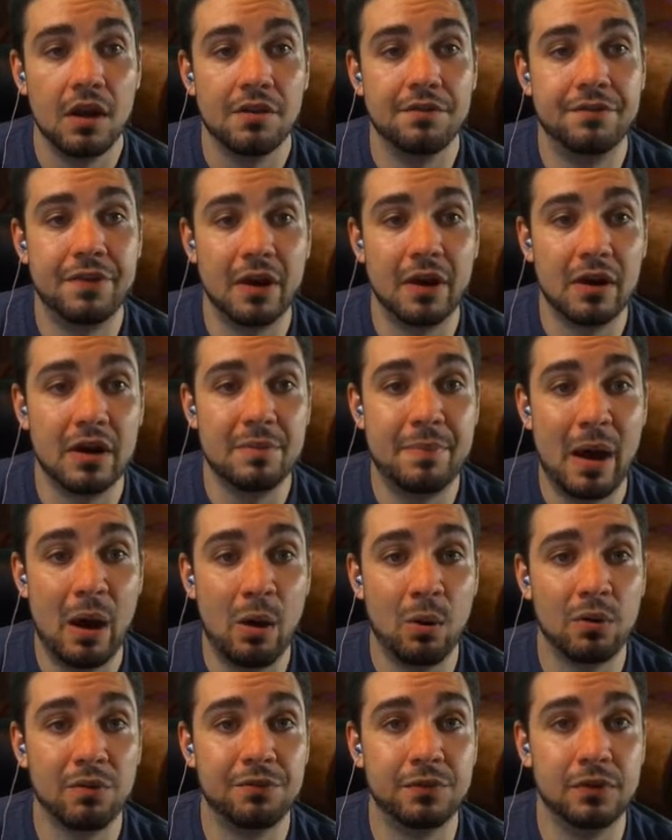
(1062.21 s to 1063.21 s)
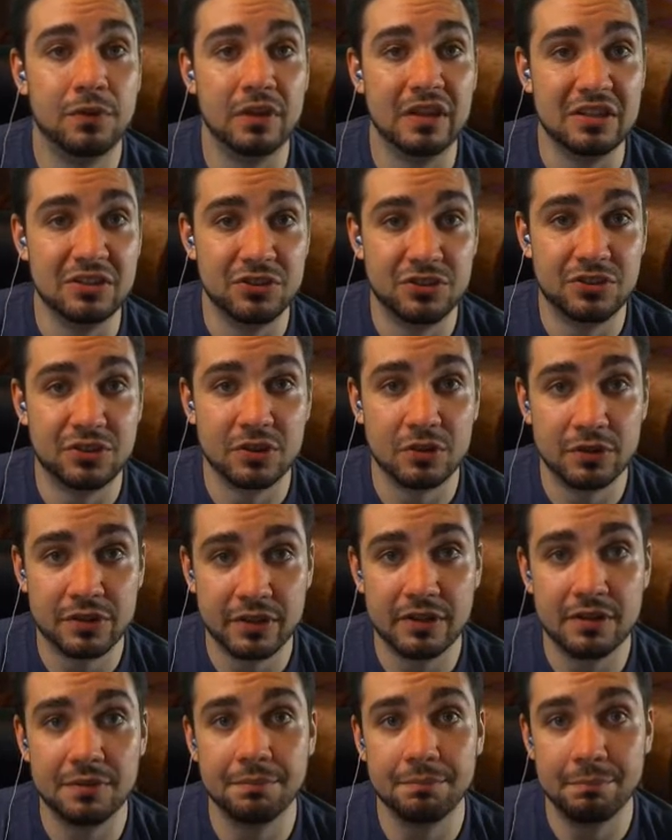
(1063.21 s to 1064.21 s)
very powerful in
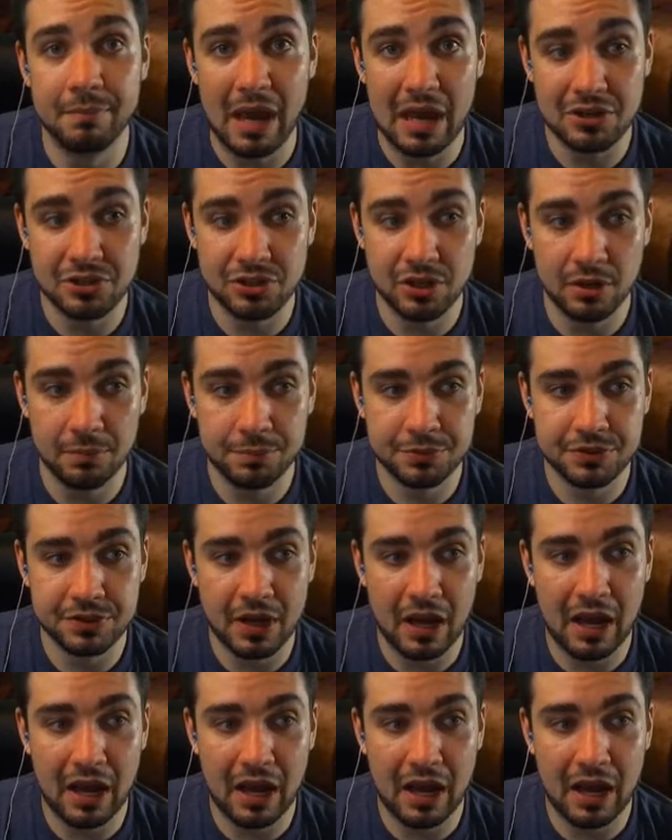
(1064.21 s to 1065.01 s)
certain matchups.